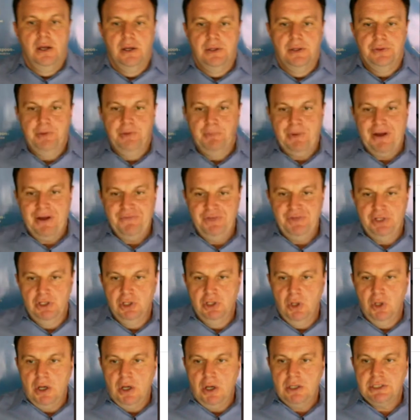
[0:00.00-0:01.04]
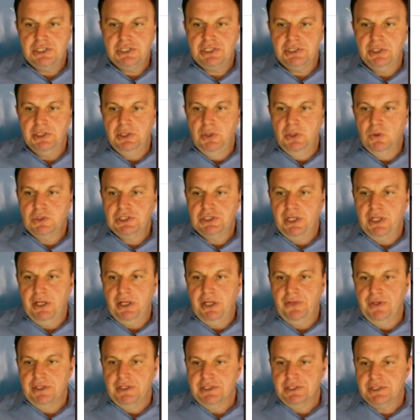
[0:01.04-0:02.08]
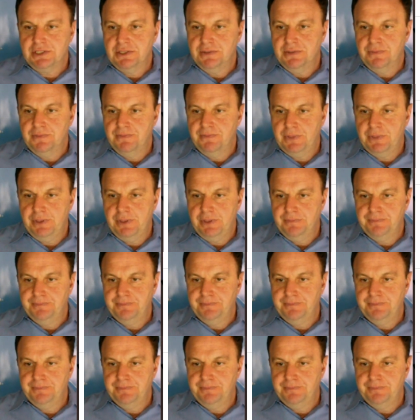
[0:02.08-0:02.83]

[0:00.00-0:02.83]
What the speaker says: the profit and loss looks like this, right?